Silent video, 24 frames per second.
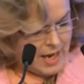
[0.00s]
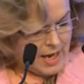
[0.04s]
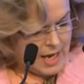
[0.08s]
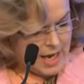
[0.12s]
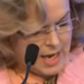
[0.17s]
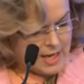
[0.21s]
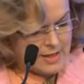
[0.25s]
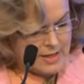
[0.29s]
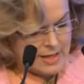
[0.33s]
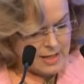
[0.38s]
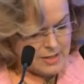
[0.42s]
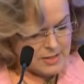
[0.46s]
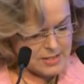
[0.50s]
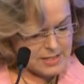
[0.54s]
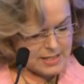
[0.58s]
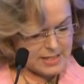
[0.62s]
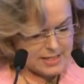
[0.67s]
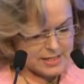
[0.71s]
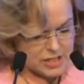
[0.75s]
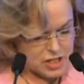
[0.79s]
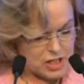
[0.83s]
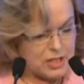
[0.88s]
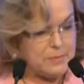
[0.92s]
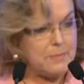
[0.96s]
And that
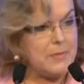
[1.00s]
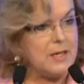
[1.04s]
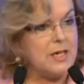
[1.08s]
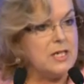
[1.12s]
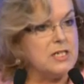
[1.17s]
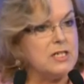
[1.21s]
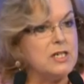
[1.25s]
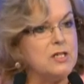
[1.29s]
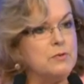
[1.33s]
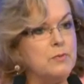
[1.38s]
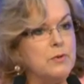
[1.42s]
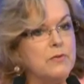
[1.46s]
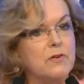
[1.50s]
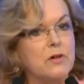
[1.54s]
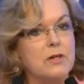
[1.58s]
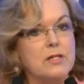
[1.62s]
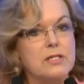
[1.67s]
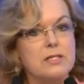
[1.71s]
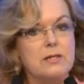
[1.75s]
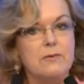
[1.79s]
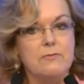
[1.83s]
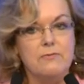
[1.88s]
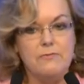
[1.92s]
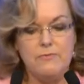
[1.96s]
actually means is we've got
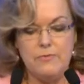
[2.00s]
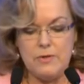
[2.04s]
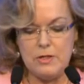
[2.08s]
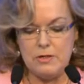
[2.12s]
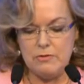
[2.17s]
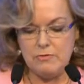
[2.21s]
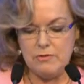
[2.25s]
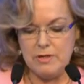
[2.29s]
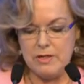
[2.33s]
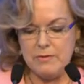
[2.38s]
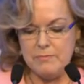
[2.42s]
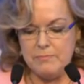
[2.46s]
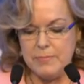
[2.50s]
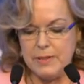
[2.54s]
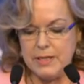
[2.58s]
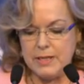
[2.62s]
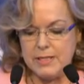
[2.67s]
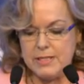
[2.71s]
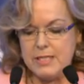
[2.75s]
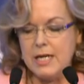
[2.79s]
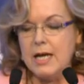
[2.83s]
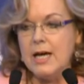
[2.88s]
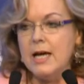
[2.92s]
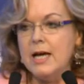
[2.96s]
some very big
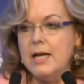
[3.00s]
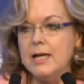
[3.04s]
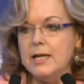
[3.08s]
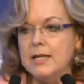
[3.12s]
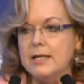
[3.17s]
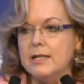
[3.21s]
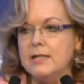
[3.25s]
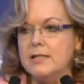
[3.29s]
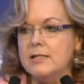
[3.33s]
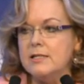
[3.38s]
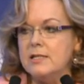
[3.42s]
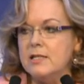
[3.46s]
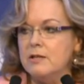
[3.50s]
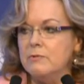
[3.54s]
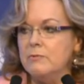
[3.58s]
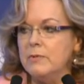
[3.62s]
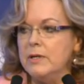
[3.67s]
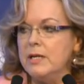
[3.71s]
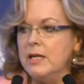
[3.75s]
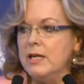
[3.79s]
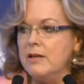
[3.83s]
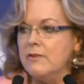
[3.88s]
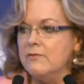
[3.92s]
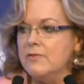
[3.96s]
targets that
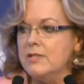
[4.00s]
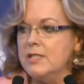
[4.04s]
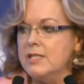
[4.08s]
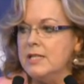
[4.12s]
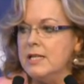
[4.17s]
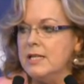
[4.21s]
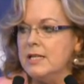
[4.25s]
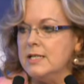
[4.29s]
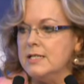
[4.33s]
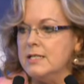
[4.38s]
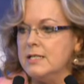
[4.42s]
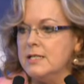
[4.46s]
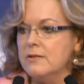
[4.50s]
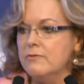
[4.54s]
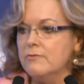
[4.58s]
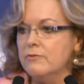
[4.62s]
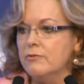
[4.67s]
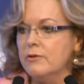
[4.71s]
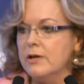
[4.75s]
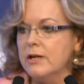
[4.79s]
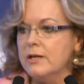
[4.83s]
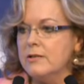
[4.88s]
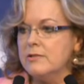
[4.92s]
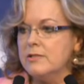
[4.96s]
we have set
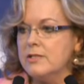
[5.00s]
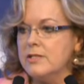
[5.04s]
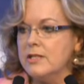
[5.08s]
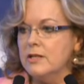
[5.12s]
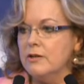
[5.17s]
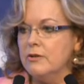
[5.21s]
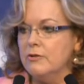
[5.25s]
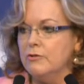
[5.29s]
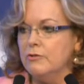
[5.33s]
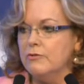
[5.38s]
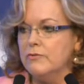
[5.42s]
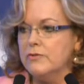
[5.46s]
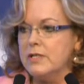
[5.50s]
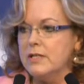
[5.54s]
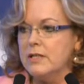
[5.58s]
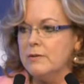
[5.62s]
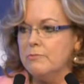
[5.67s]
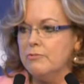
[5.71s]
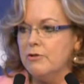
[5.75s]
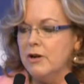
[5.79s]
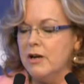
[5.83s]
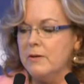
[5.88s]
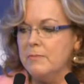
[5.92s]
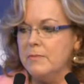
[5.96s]
for ourselves, and the
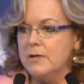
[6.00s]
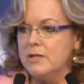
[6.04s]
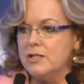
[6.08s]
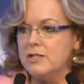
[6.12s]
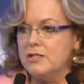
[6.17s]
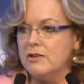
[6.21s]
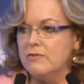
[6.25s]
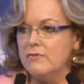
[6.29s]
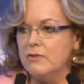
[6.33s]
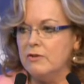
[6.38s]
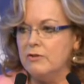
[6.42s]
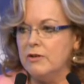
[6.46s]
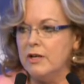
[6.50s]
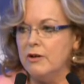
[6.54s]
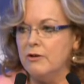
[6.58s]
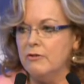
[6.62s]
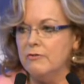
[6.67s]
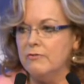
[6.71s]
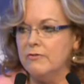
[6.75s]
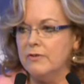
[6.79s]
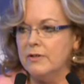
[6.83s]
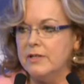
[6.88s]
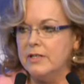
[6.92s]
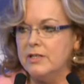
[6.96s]
Prime Minister very
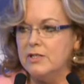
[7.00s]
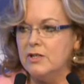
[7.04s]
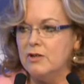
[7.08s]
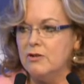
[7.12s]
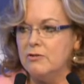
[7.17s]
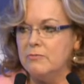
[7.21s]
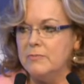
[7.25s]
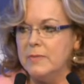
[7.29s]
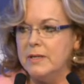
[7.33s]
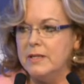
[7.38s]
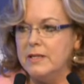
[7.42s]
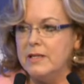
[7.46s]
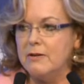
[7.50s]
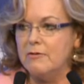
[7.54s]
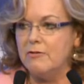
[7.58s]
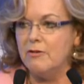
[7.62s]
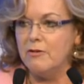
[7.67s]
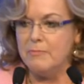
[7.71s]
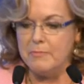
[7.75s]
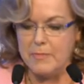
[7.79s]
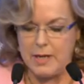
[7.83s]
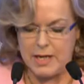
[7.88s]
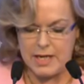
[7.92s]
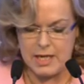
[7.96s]
helpfully told me they are
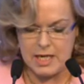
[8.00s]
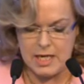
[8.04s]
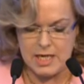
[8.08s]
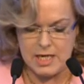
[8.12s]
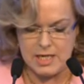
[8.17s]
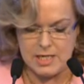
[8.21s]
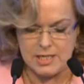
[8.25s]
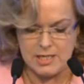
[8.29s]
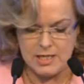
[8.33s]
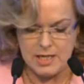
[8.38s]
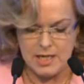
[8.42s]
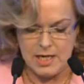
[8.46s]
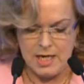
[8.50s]
on my head.